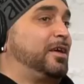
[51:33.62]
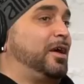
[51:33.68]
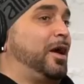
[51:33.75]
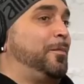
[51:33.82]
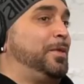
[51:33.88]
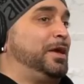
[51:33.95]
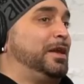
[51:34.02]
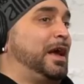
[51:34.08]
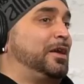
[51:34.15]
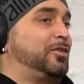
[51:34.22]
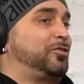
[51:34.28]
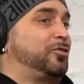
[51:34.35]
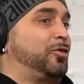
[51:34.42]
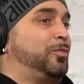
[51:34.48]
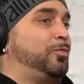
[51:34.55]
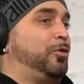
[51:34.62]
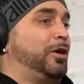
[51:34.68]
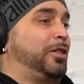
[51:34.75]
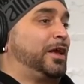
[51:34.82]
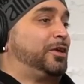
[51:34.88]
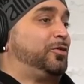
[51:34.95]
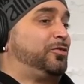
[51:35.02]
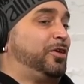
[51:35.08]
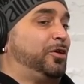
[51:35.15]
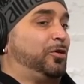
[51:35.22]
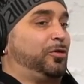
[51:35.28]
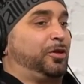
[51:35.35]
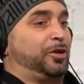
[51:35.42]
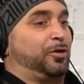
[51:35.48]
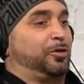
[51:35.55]
I mean, at a certain point, like you said
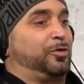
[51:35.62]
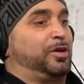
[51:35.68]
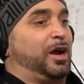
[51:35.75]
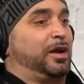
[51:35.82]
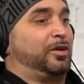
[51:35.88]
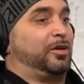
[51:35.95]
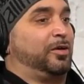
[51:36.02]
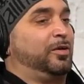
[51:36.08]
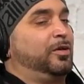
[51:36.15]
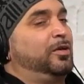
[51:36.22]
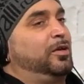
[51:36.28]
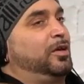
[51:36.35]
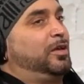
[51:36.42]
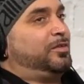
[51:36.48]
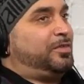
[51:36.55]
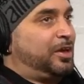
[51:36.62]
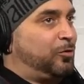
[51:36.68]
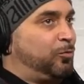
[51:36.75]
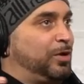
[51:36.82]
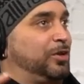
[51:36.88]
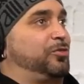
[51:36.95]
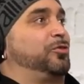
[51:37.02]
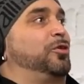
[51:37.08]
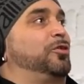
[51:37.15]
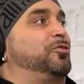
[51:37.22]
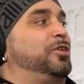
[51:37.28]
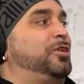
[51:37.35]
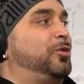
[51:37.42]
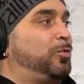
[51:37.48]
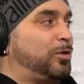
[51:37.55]
earlier, you kind of did research
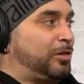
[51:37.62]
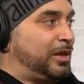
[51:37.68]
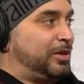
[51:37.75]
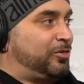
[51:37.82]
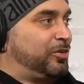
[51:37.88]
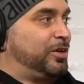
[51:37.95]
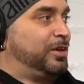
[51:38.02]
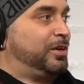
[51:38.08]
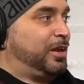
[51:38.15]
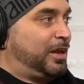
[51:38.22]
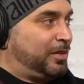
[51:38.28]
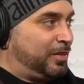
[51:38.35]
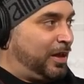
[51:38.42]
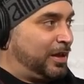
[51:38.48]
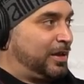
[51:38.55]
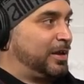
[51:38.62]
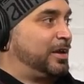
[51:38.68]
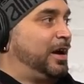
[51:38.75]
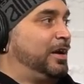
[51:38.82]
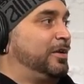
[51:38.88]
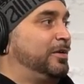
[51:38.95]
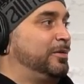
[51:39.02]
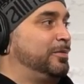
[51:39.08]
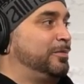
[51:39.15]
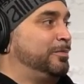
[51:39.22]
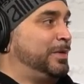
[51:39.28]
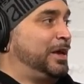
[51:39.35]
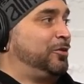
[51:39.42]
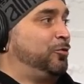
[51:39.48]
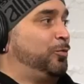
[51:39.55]
into religion, and, like, it kind of
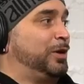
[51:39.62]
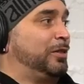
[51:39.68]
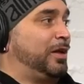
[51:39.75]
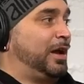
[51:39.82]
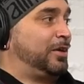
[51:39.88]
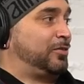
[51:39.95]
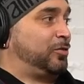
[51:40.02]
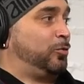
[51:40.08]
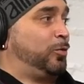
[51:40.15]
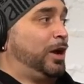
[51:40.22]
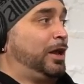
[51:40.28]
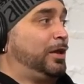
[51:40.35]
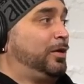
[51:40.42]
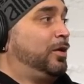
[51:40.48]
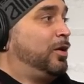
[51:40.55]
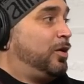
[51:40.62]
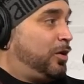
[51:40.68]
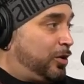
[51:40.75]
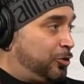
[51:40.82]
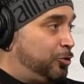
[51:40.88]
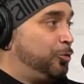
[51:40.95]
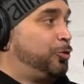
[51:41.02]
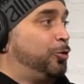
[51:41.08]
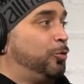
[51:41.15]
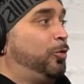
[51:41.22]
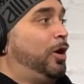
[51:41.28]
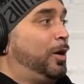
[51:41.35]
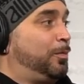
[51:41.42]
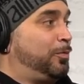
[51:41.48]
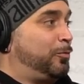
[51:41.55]
made you realize the way you grew
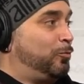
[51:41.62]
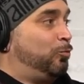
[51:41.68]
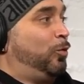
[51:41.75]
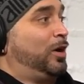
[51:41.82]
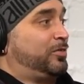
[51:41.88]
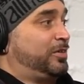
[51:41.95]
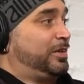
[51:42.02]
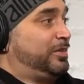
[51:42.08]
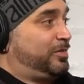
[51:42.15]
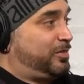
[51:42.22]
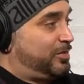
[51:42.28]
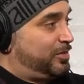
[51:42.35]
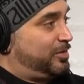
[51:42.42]
up wasn't,